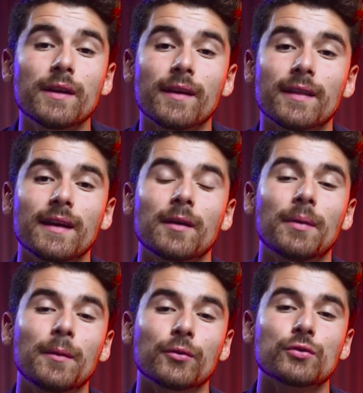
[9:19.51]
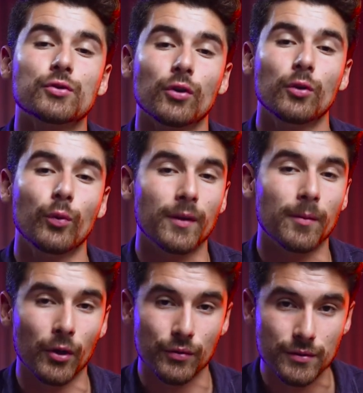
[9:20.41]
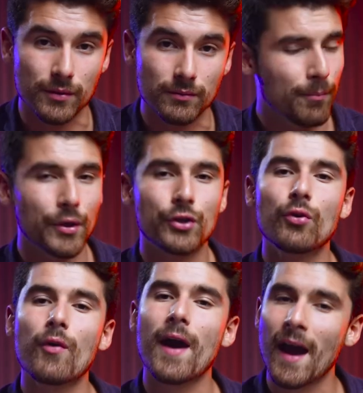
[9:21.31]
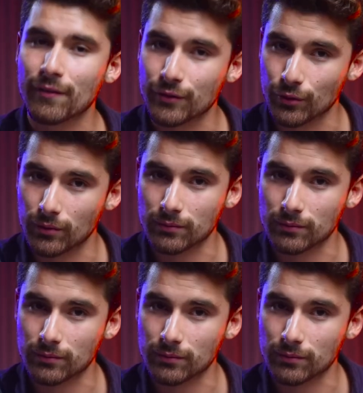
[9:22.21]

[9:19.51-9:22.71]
the thing people struggle with the most, but you don't have to.